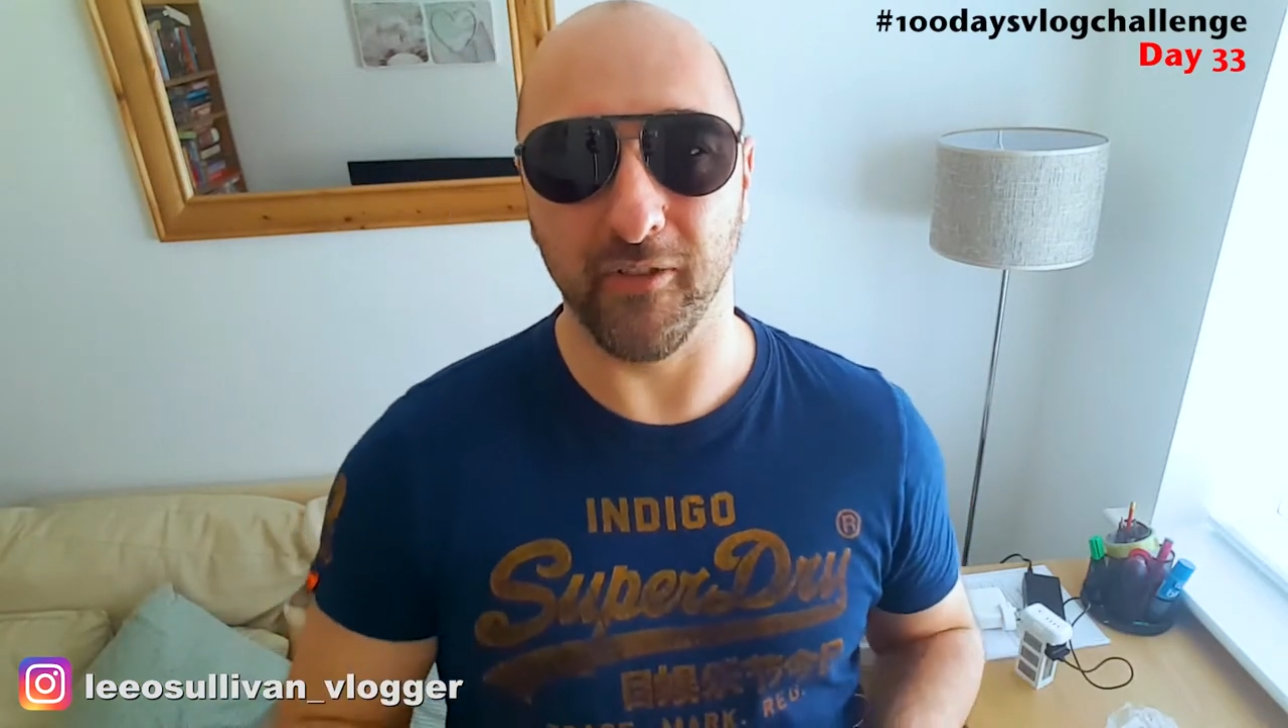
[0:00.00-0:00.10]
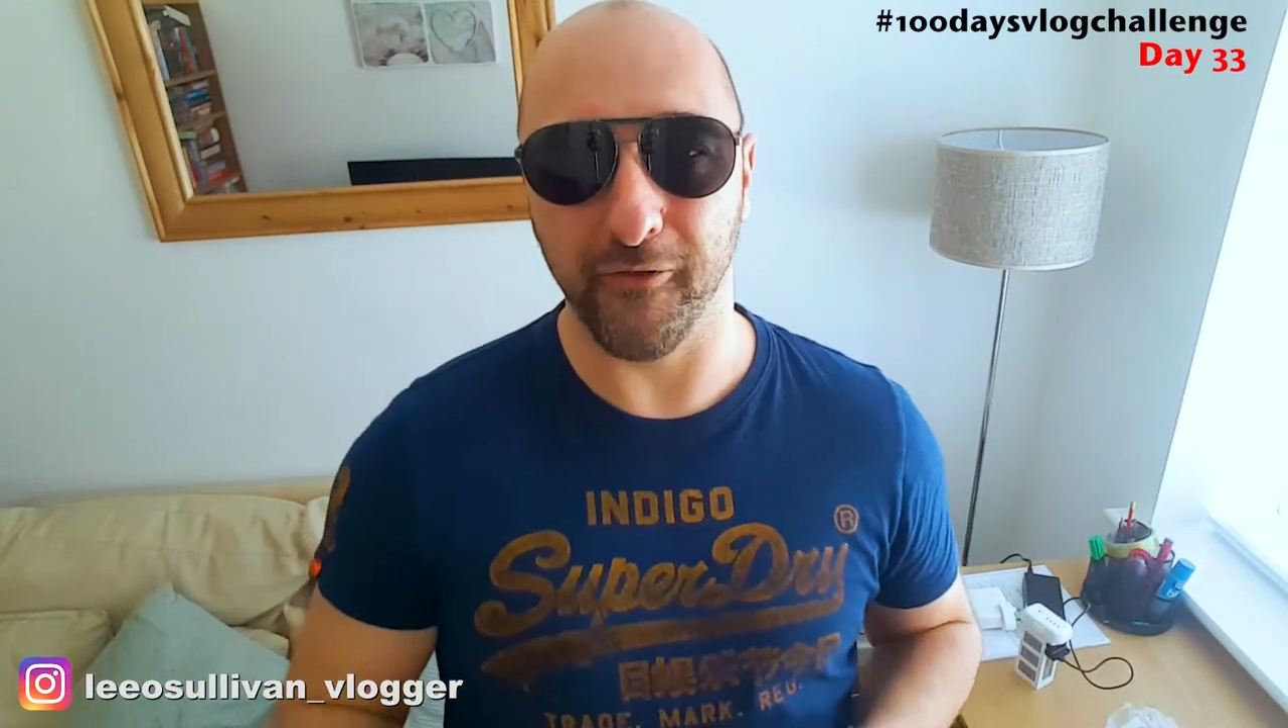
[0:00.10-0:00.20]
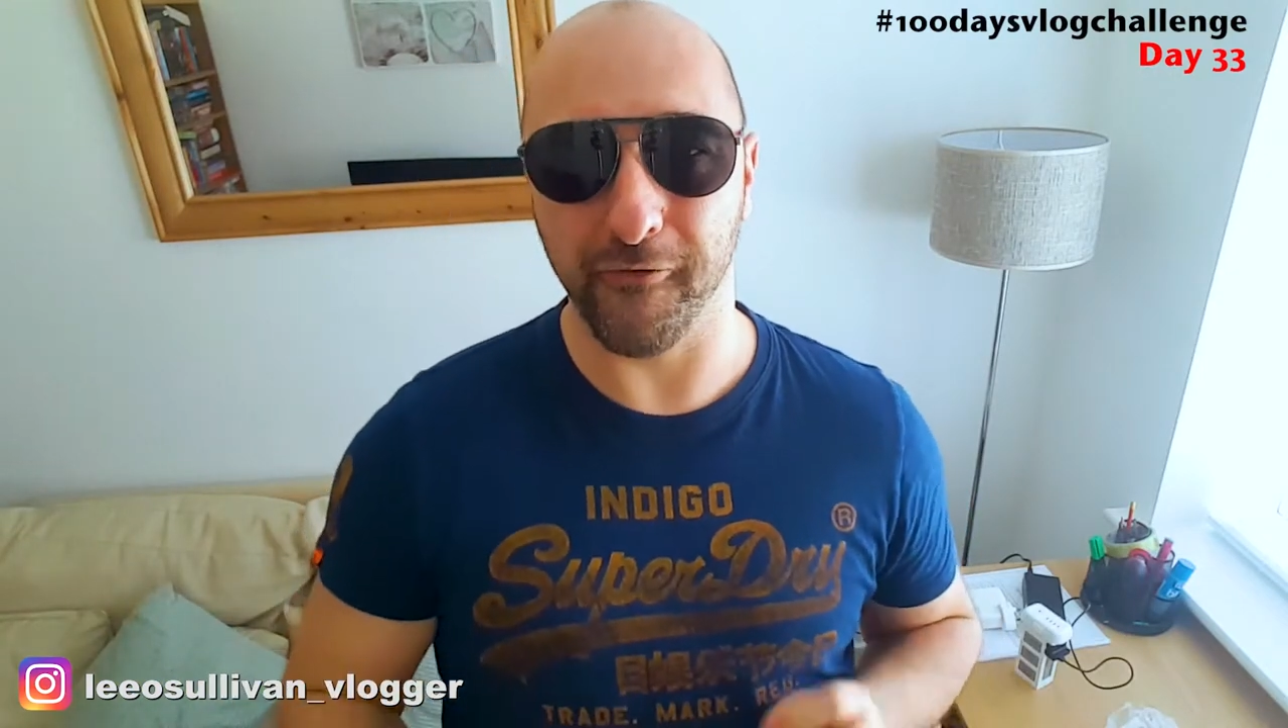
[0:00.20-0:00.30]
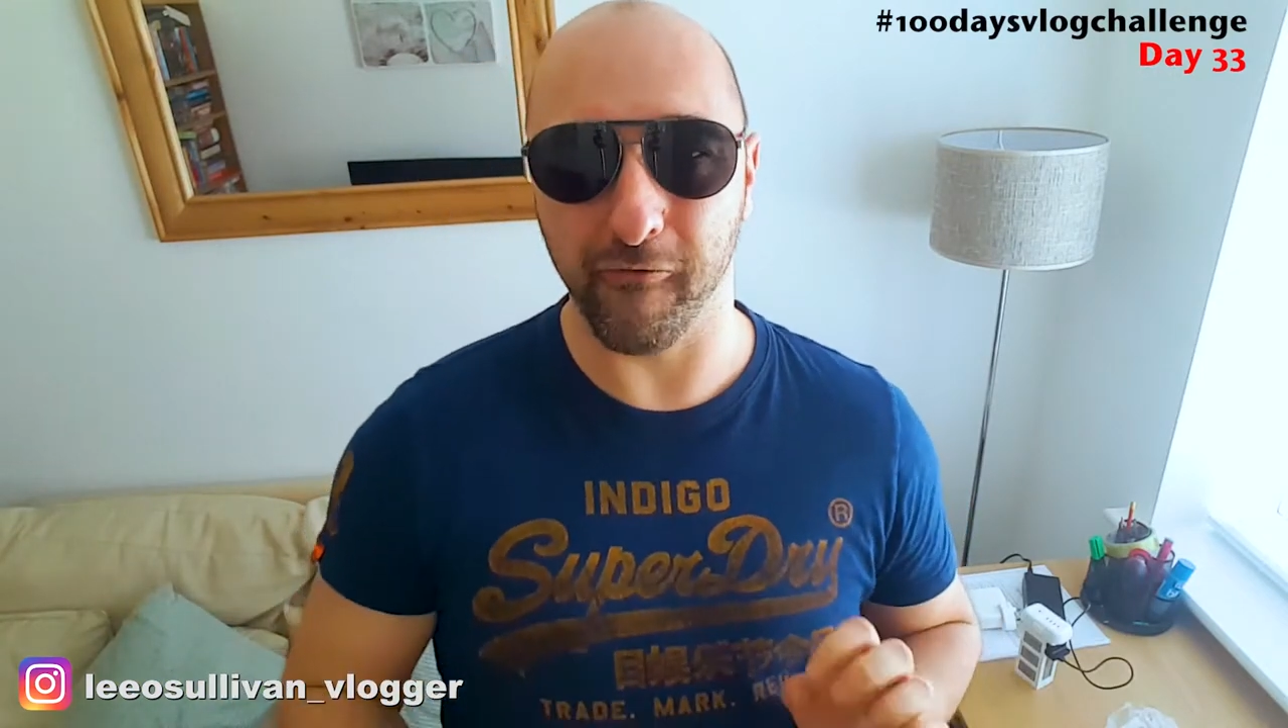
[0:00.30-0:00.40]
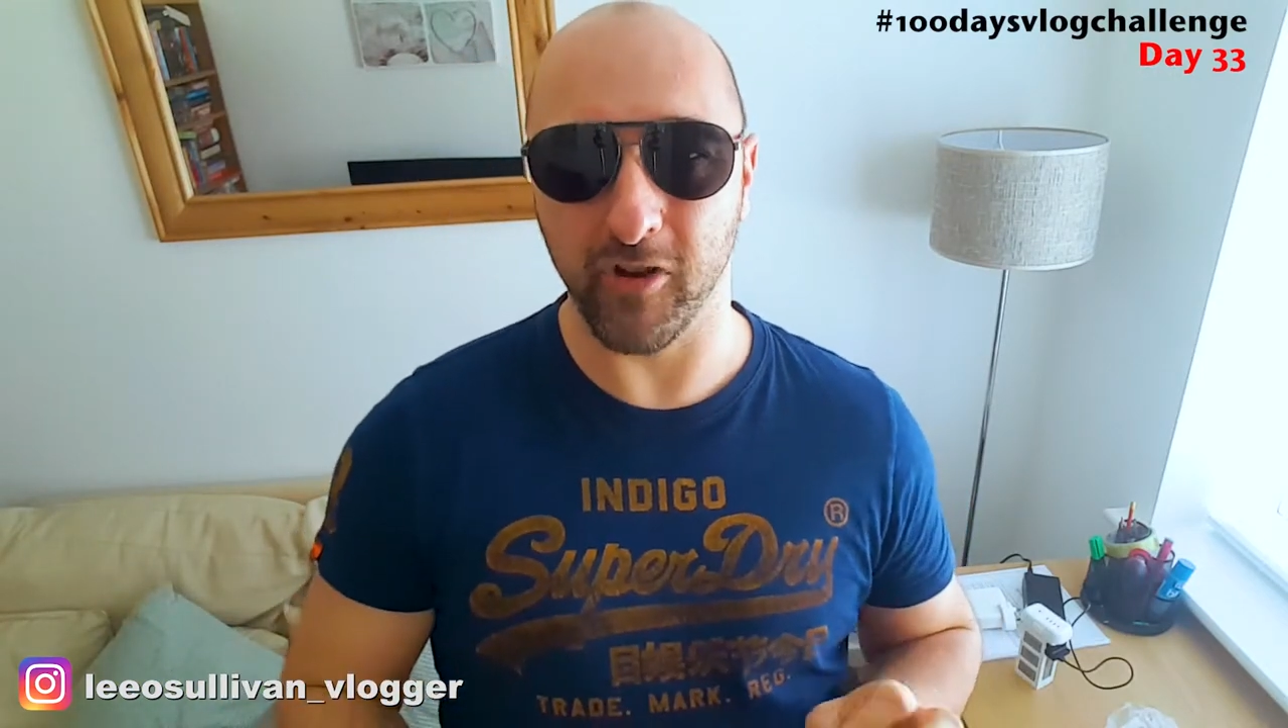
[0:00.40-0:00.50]

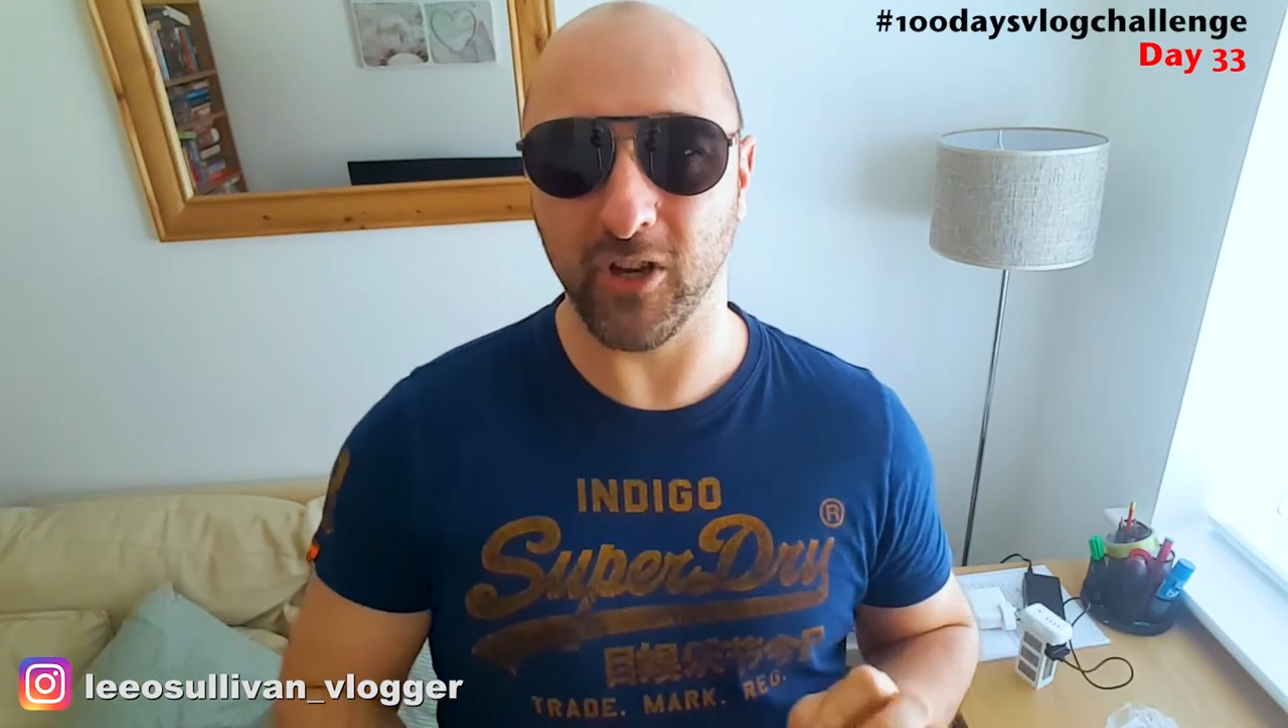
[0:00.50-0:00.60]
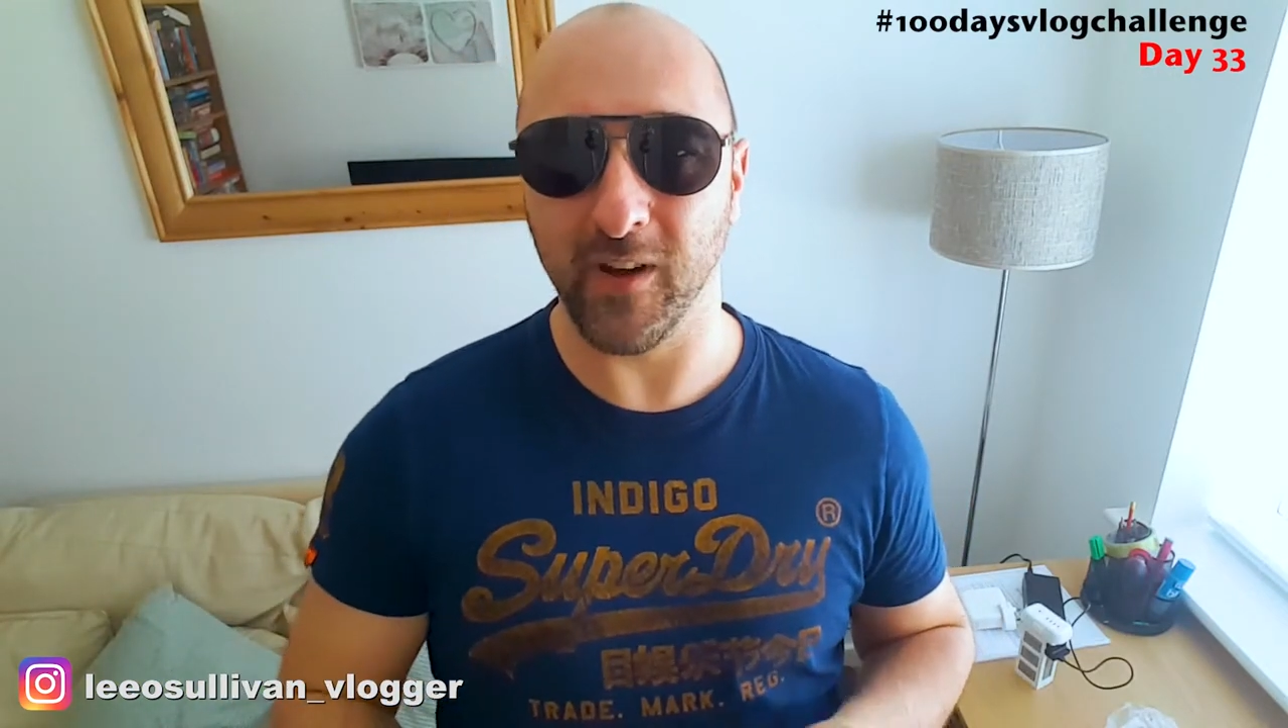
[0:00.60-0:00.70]
free